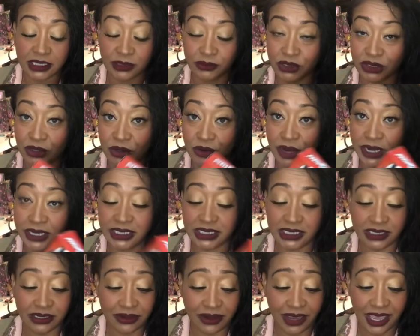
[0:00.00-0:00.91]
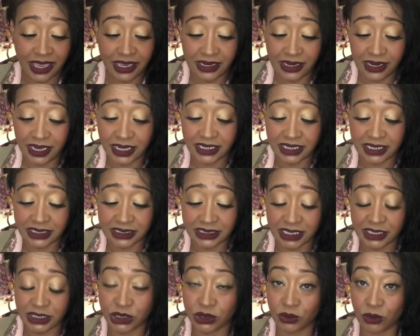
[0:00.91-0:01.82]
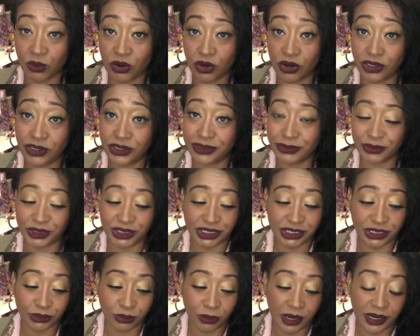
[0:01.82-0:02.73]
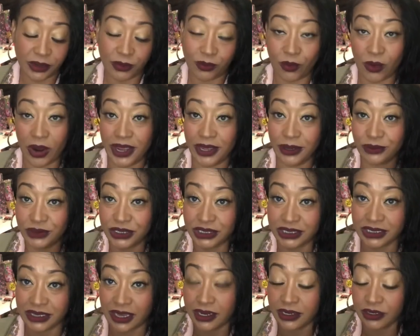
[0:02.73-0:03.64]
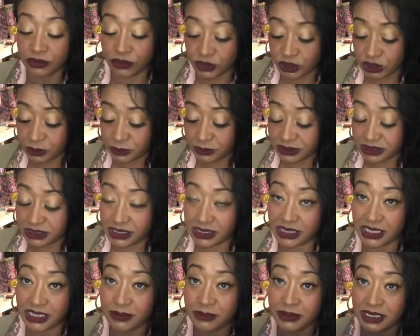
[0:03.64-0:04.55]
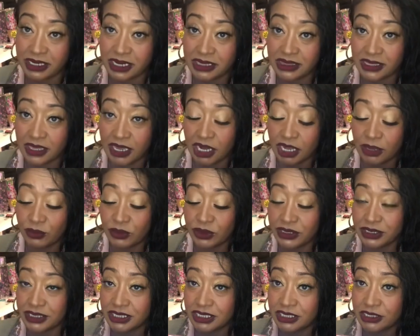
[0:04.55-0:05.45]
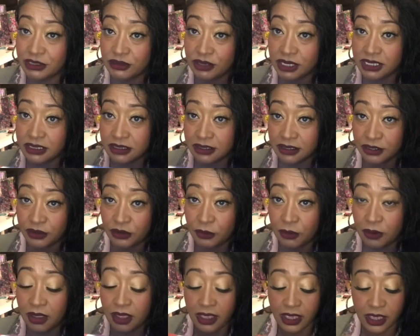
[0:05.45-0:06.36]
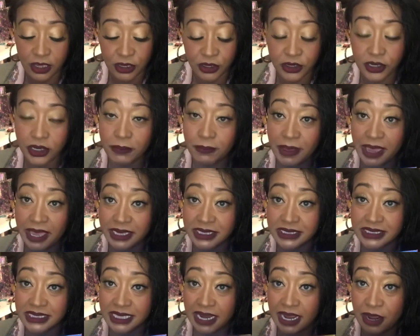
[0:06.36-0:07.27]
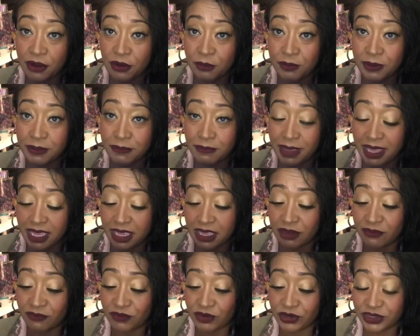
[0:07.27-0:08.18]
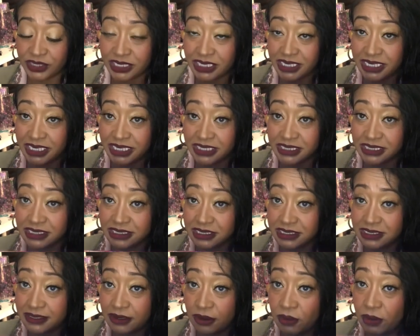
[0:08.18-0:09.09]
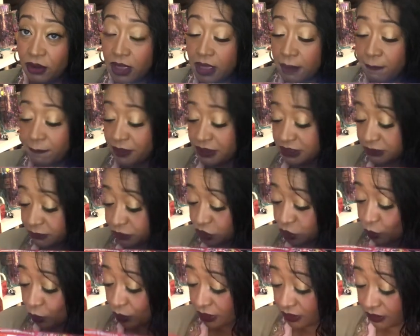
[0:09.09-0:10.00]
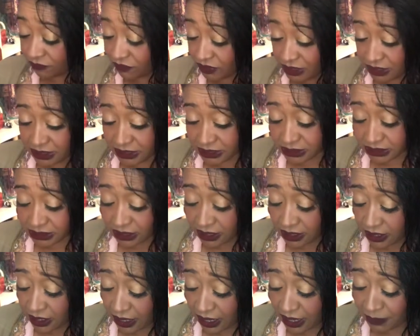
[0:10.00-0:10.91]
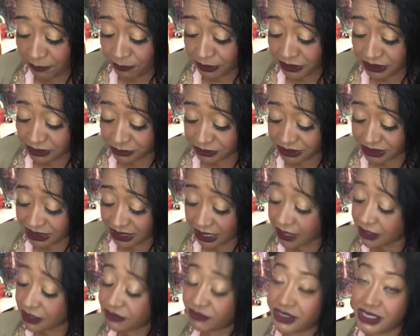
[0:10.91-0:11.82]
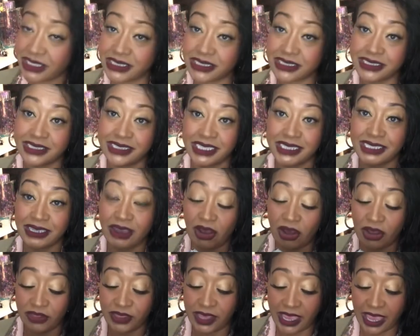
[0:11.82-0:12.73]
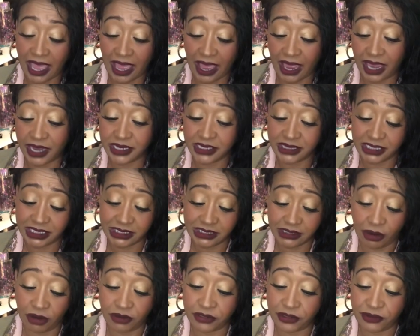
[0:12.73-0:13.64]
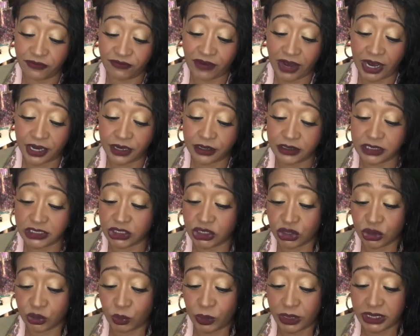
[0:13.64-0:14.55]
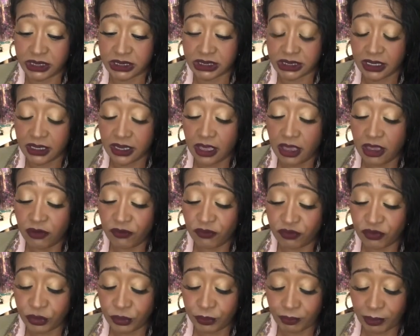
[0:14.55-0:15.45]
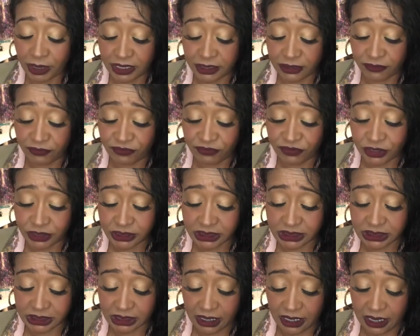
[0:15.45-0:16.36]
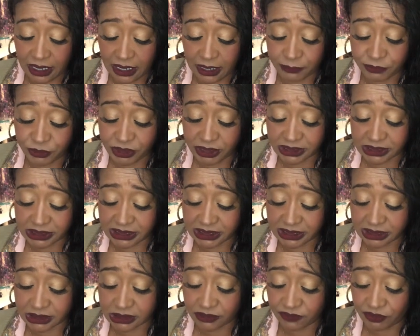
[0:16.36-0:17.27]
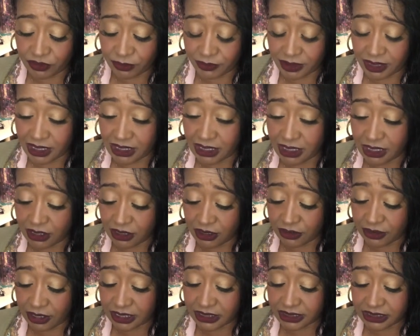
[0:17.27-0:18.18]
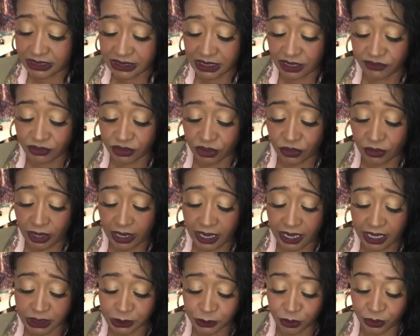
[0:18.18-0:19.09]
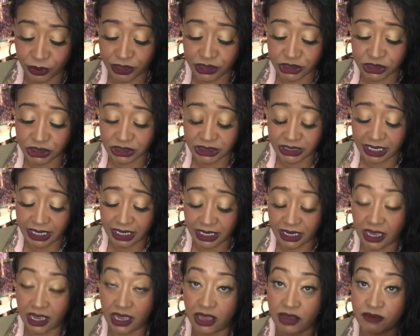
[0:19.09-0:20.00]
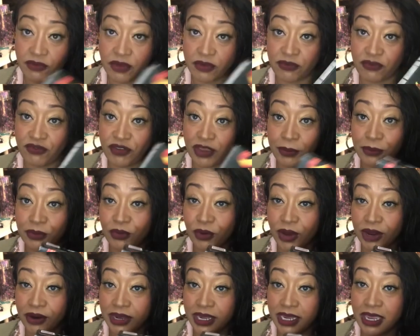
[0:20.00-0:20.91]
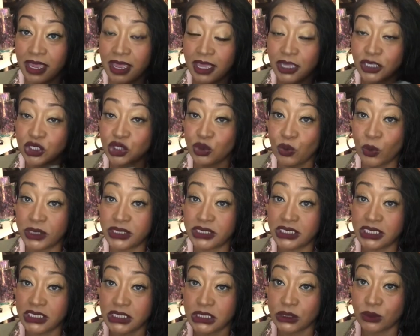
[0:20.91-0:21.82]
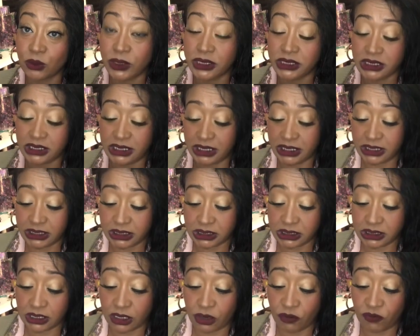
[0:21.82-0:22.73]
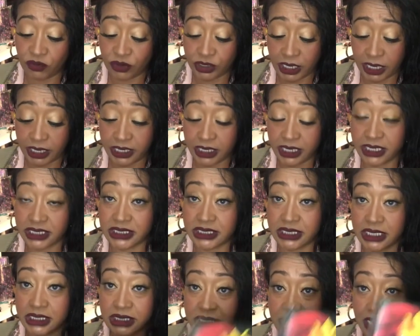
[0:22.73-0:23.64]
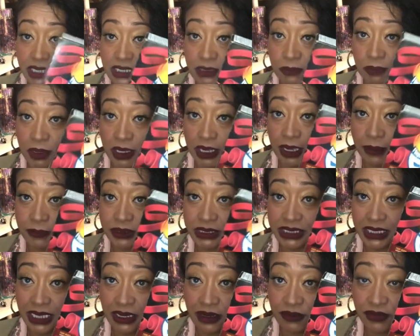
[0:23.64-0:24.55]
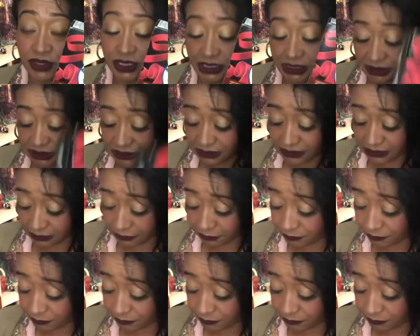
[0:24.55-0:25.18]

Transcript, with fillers: was a great deal. And it is a swirl, which is red and white, which is kind of Christmassy themed, and I thought it would look cute in the little goodie bags that I will be making for the kids. So picked up twenty of these. I picked up ten of these because that's all they had. These are the Fiery Sweet Fruit by the Foot. Um, you get six of them in here, and these have a great expiration date of February twenty twenty. So for ninety-nine cents, I did pick up ten of these.